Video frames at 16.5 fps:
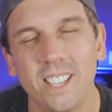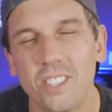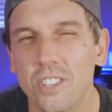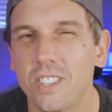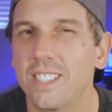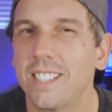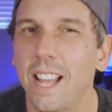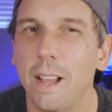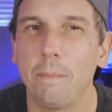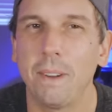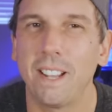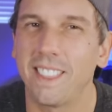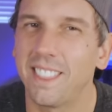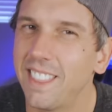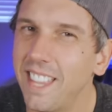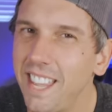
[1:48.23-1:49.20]
it's just not
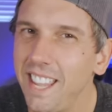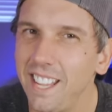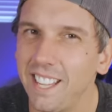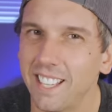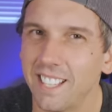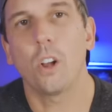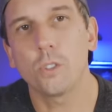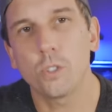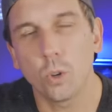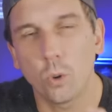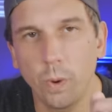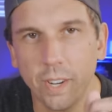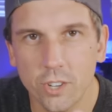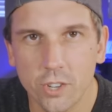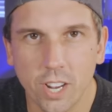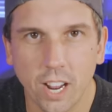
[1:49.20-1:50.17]
my thing. Also,
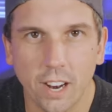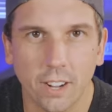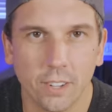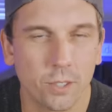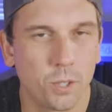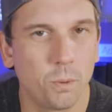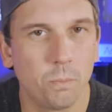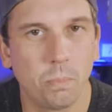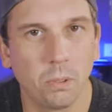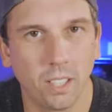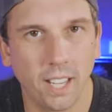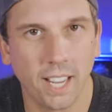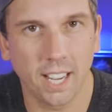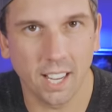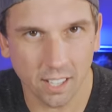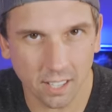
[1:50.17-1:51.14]
quick shout out to
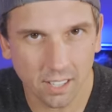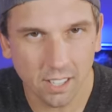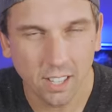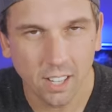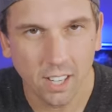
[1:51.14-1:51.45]
Blaine